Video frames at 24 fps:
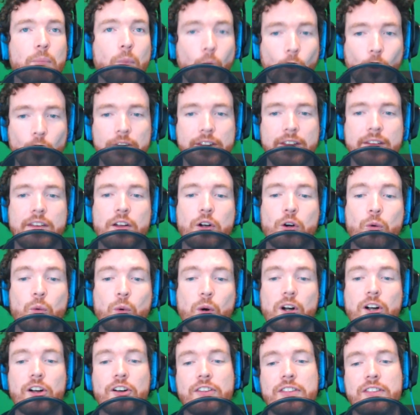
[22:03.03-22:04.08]
more than they're
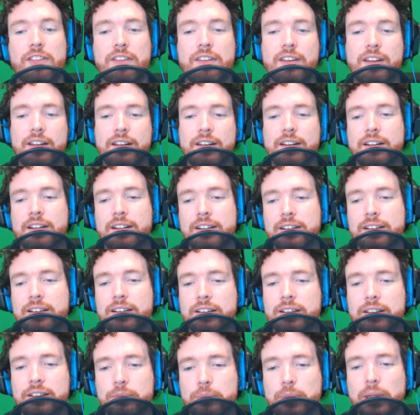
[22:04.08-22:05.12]
worth.
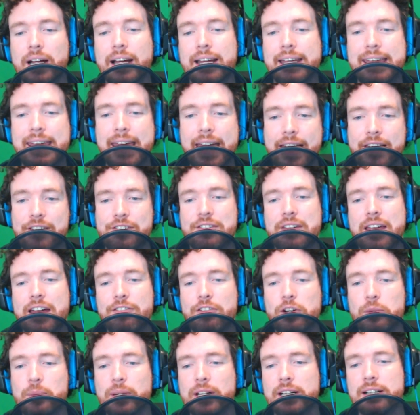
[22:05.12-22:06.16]
But I guess
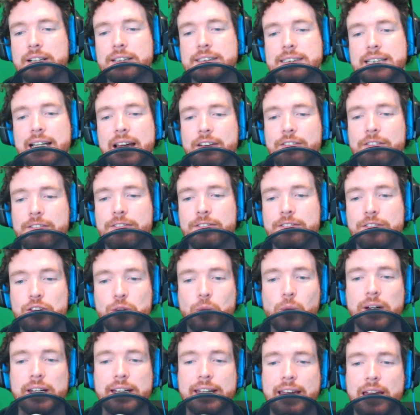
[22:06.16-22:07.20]
everybody doesn't have
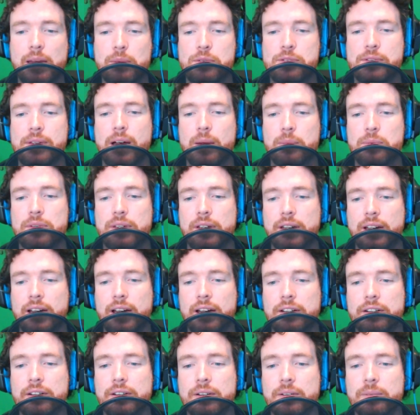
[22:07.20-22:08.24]
20 GameStops like
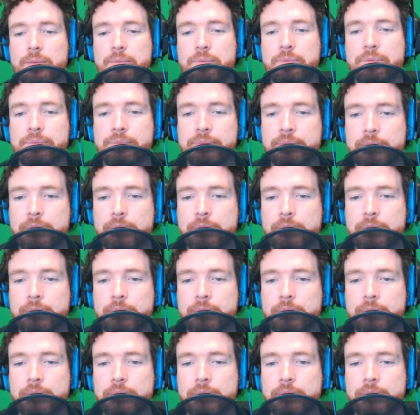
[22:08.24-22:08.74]
I do.